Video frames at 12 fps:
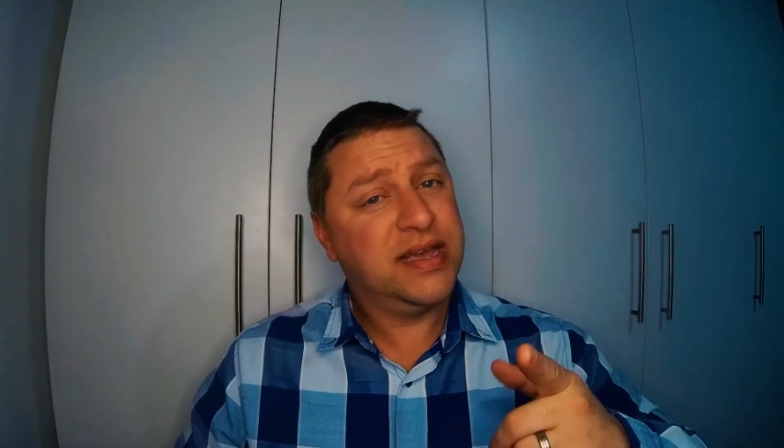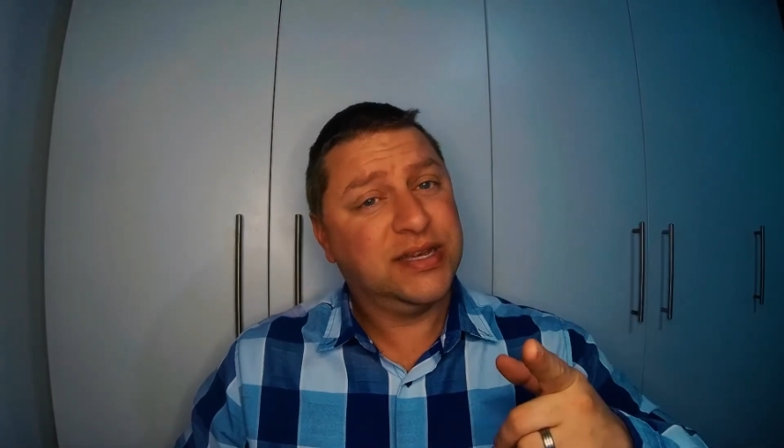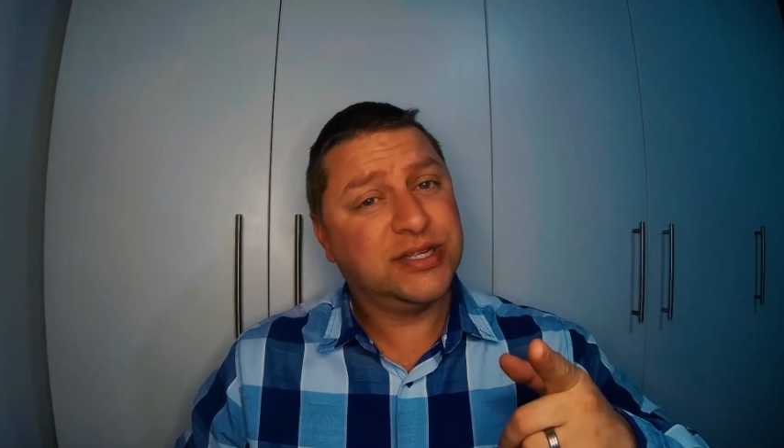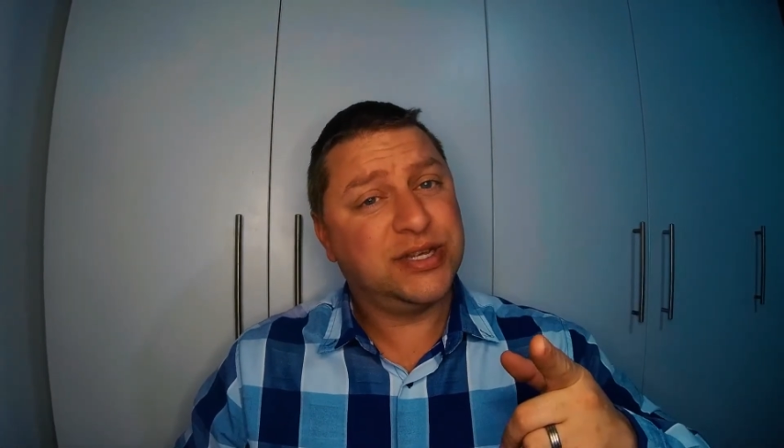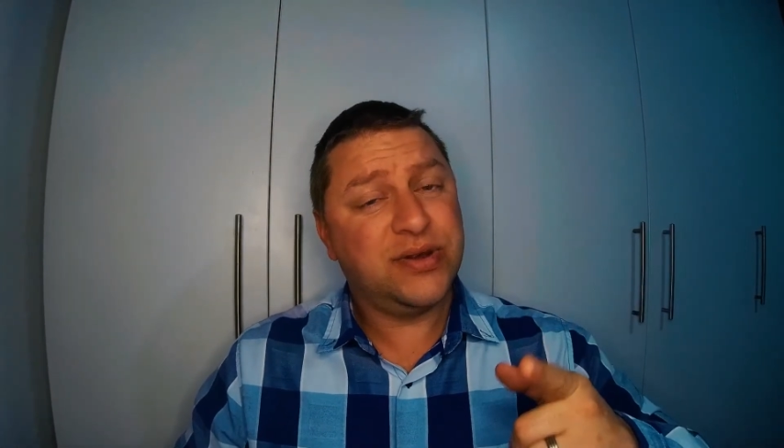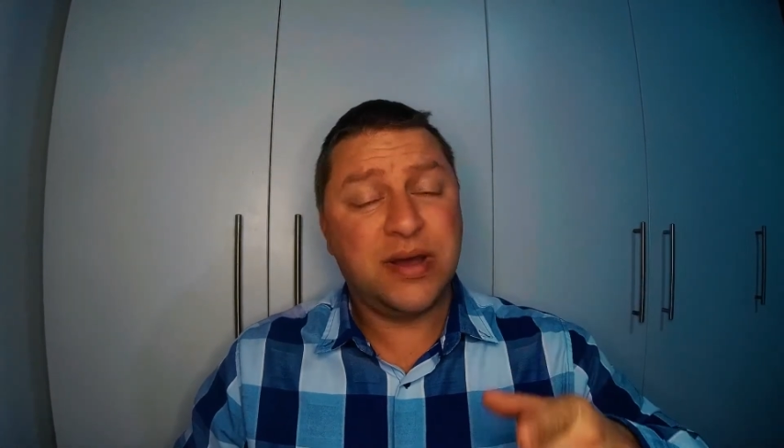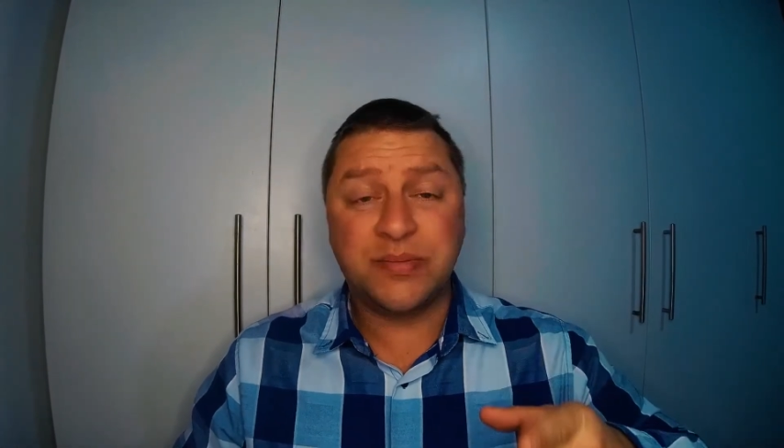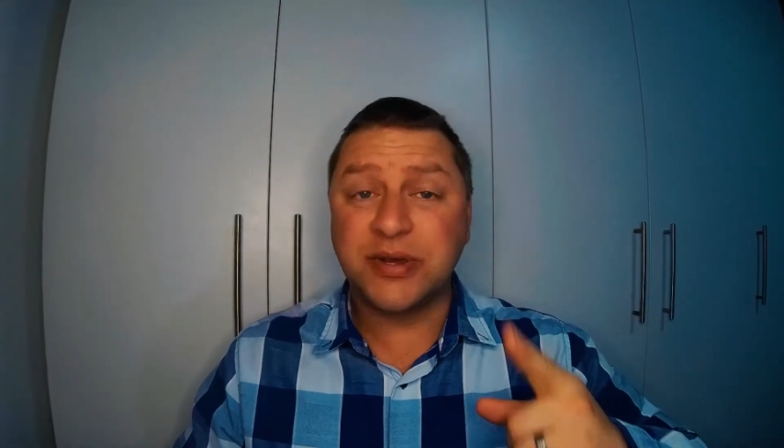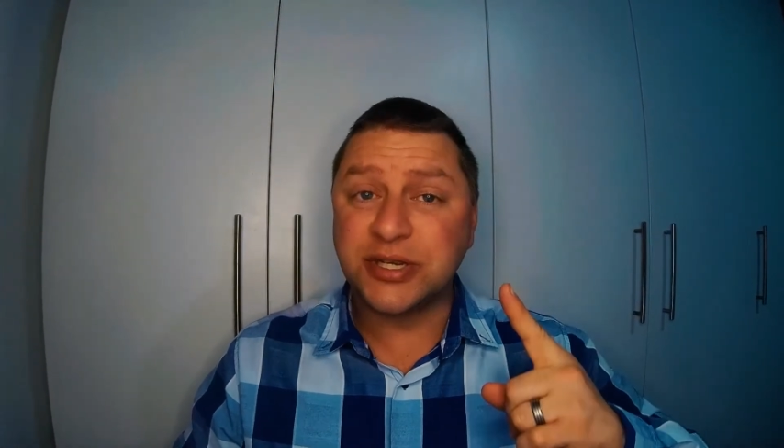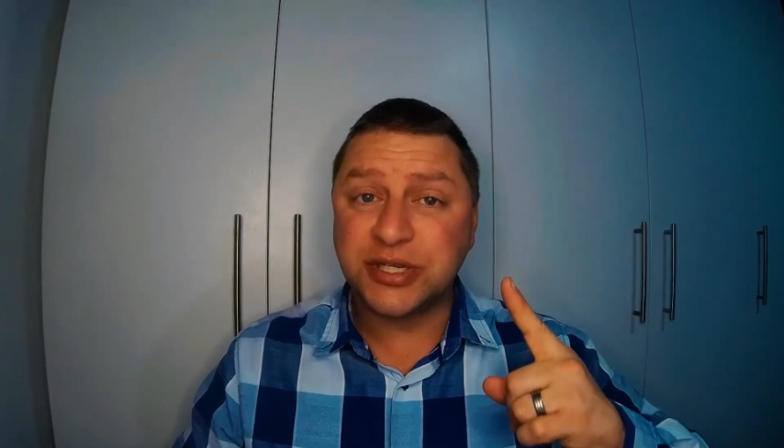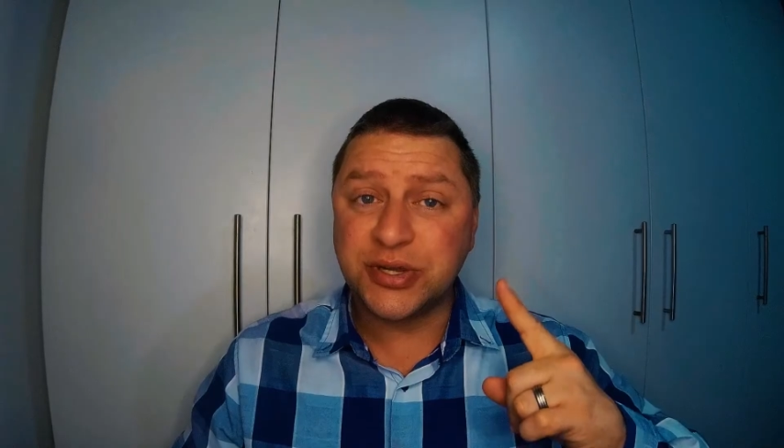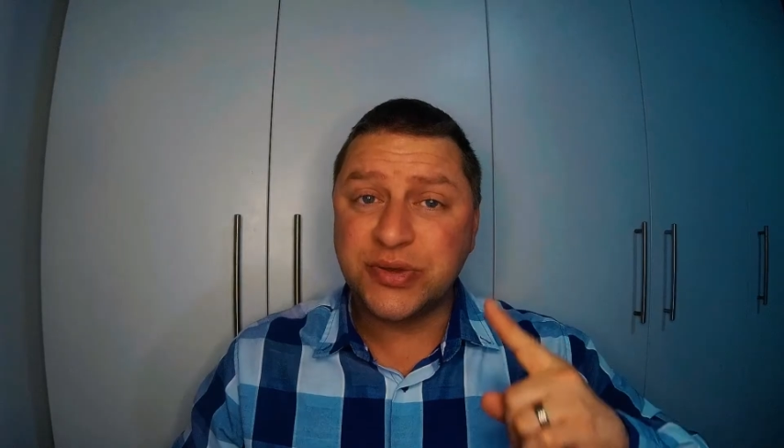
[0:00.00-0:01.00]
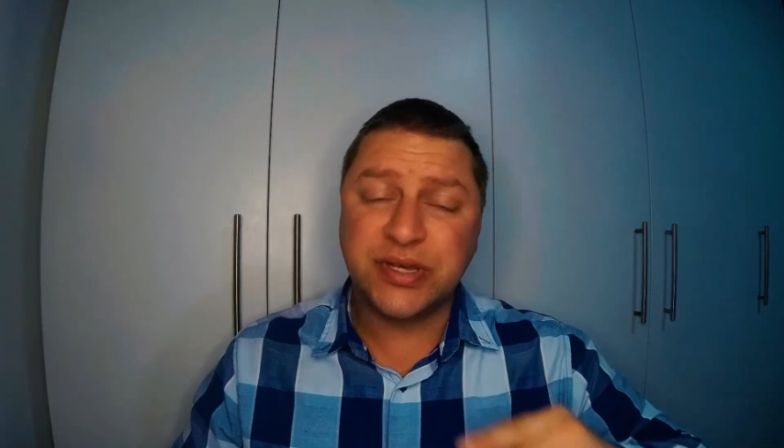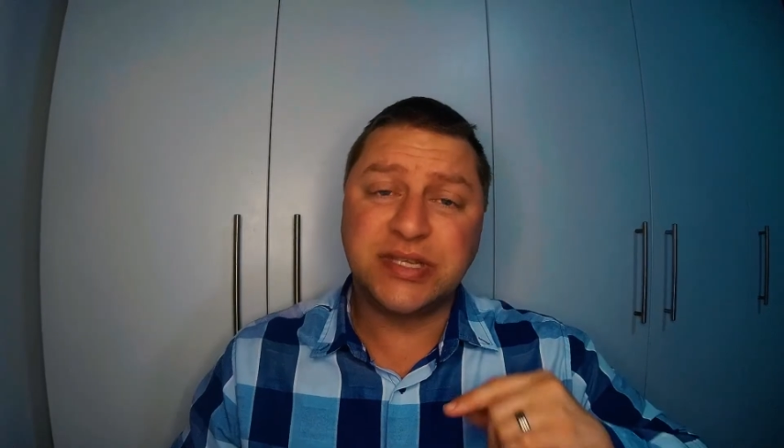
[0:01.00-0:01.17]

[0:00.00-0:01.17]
so I'm going to show you